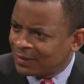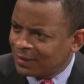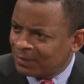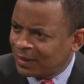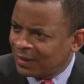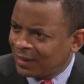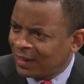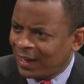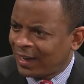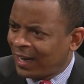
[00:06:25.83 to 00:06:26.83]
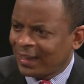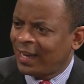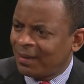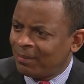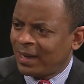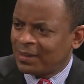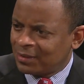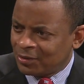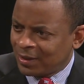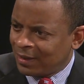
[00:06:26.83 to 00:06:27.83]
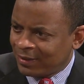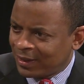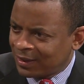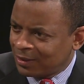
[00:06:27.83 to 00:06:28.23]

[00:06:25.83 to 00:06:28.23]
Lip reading: I mean, I can't imagine driving at